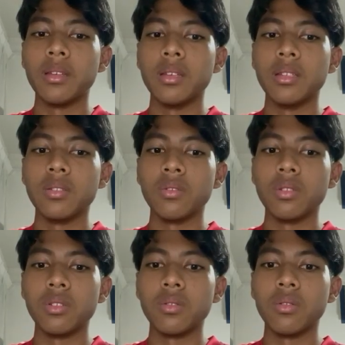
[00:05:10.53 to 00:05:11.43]
is
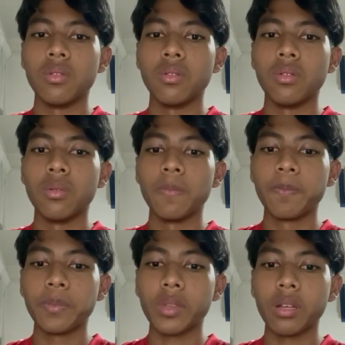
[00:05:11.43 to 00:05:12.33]
also
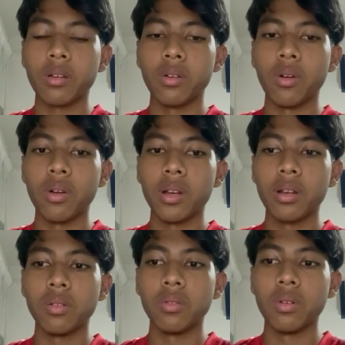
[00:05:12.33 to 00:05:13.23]
not
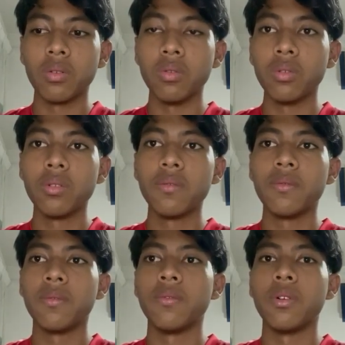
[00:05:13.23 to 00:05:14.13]
good
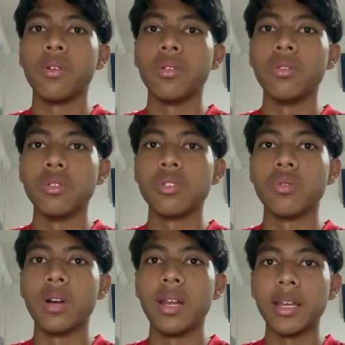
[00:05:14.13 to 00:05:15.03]
for those
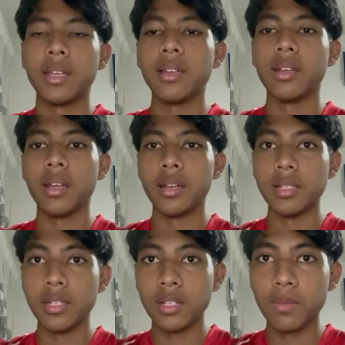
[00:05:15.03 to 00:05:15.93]
who are lacking in their
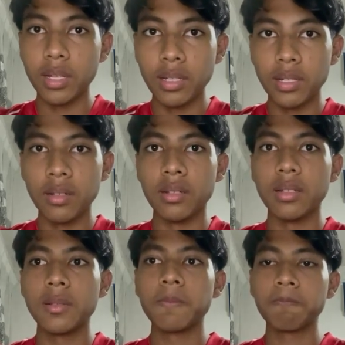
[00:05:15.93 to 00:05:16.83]
decision-making skills.